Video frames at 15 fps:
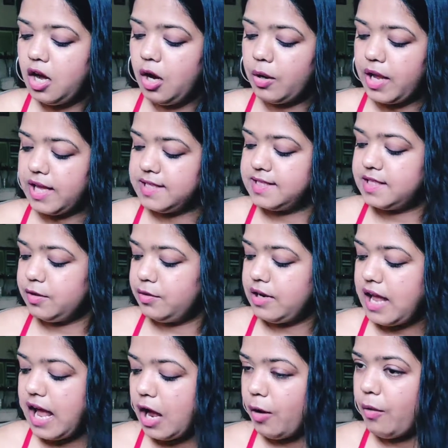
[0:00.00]
Okay, so
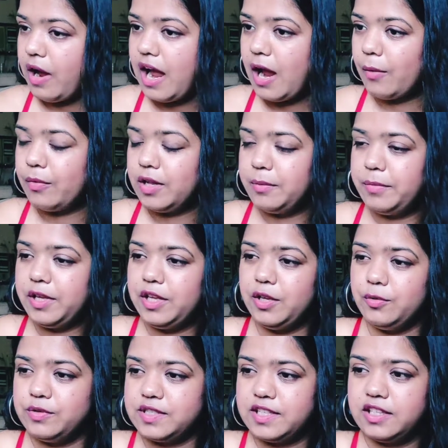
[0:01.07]
now I will be
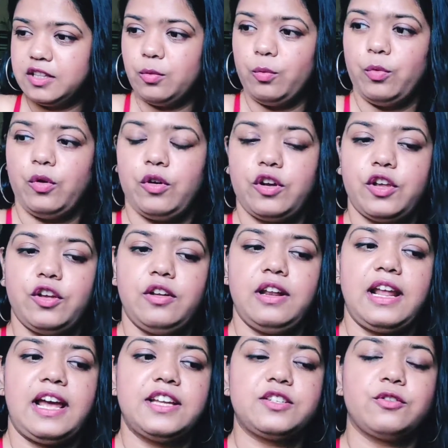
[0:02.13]
using the Walk Your
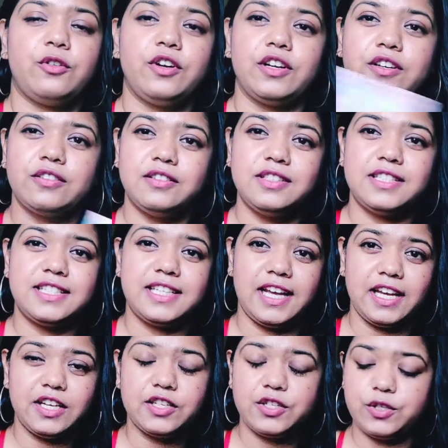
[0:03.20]
Light Oracle
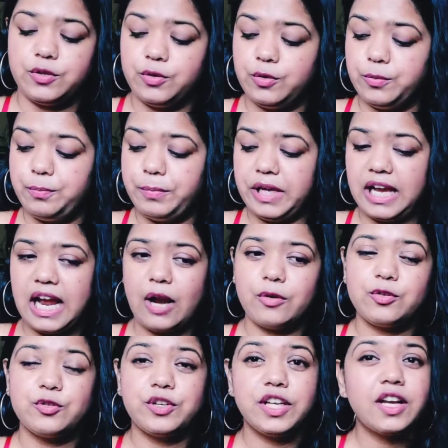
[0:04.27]
deck to pick
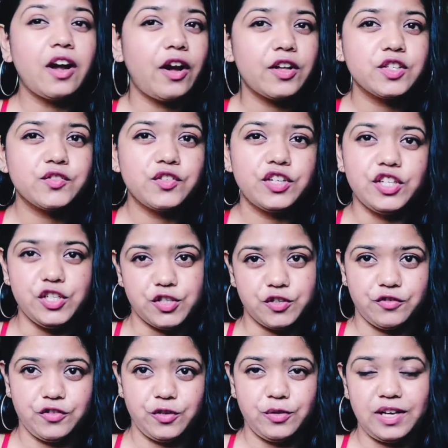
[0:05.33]
out 3 cards for each
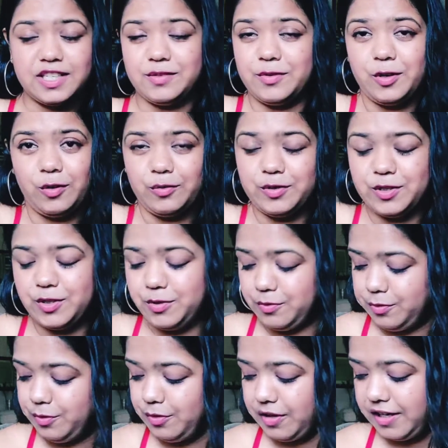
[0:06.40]
of you, as we always do,
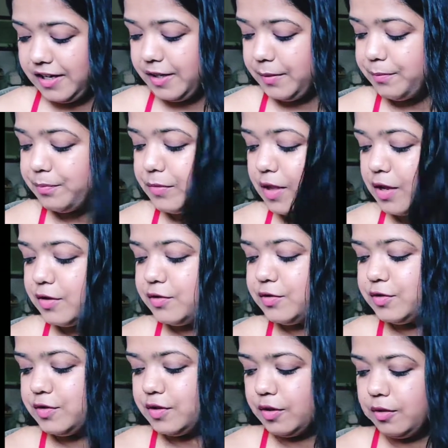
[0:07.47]
right?
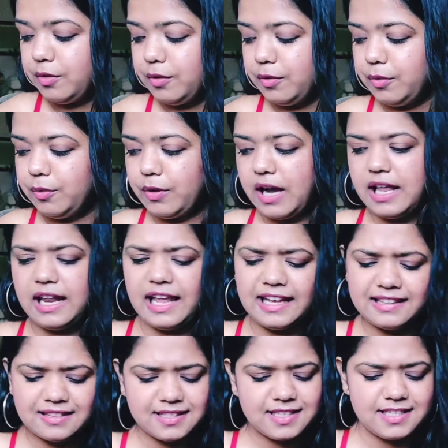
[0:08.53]
So I
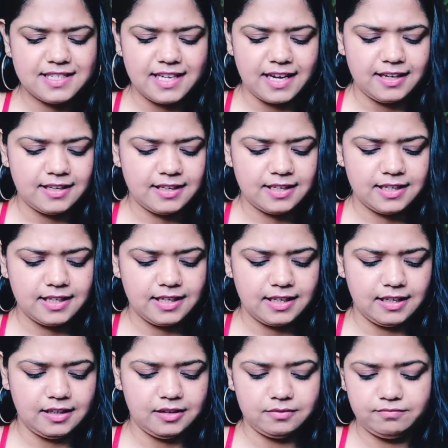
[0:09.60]
like this deck.
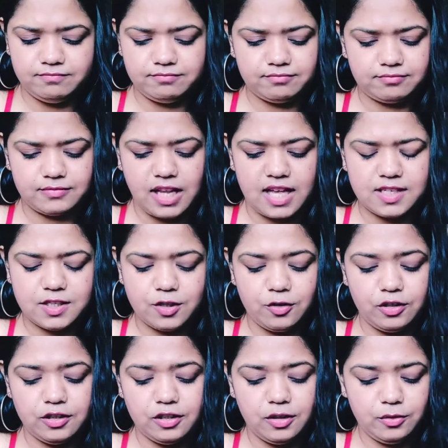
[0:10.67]
As you
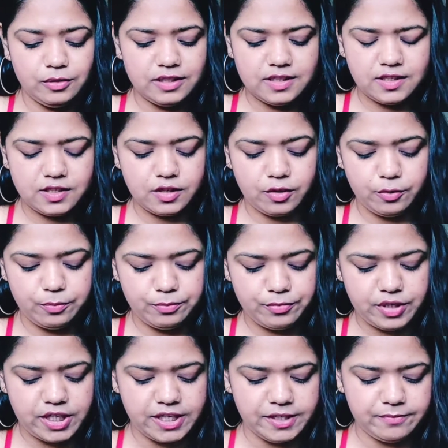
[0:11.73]
all know, it's so
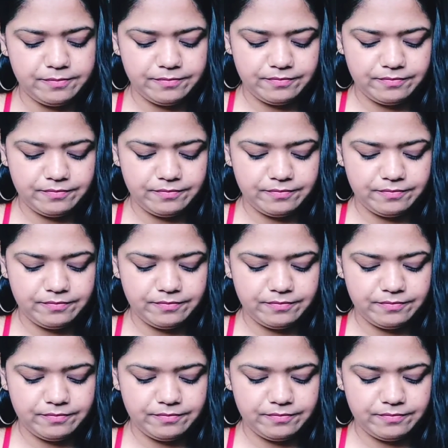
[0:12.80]
pretty.